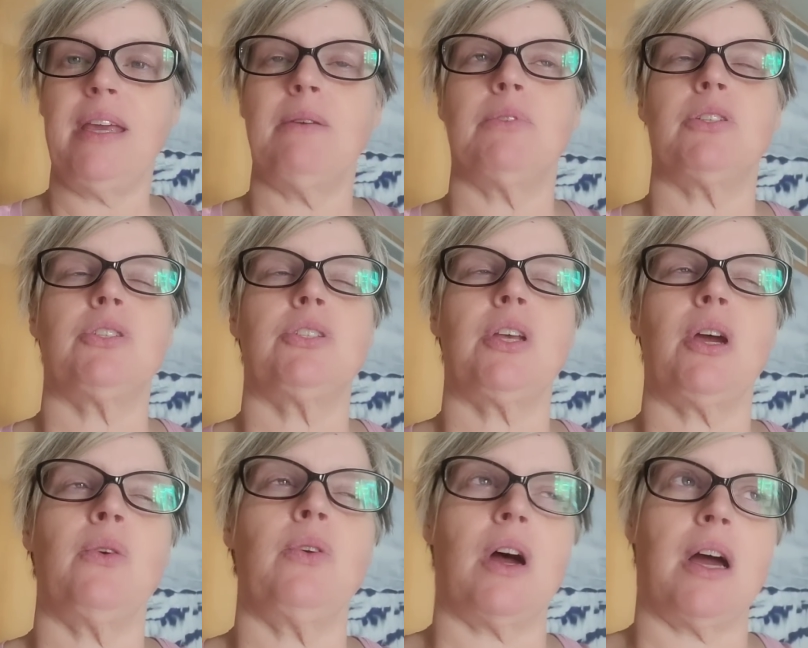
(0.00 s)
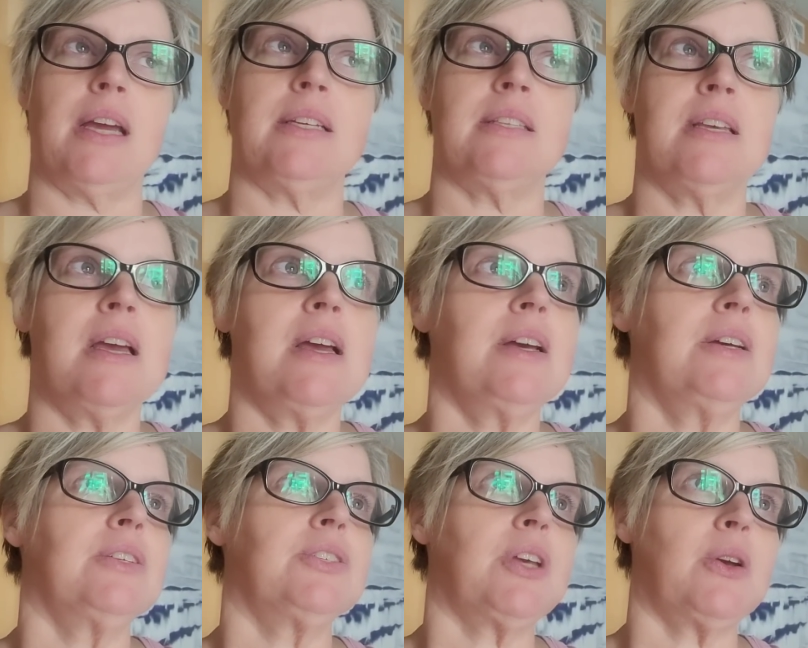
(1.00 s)
He was so nice,
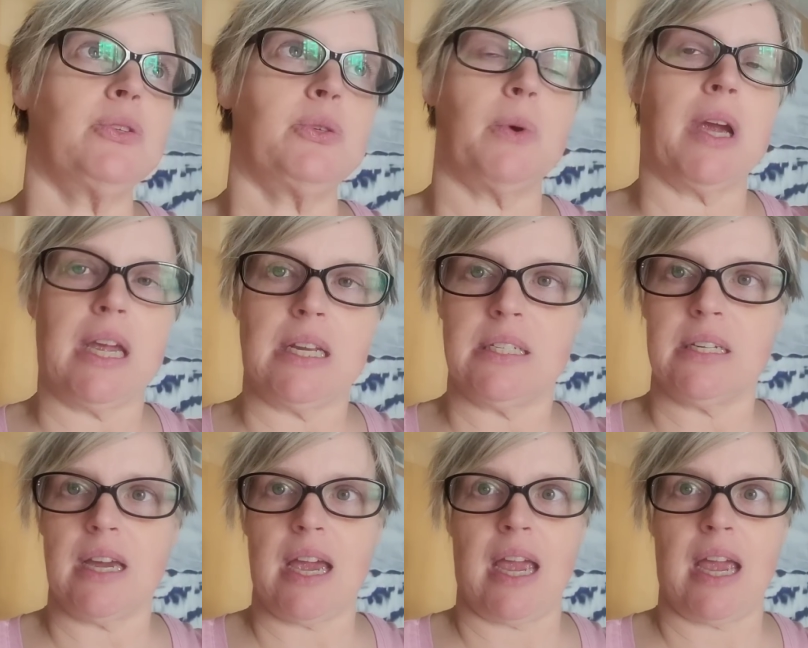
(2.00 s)
so sweet,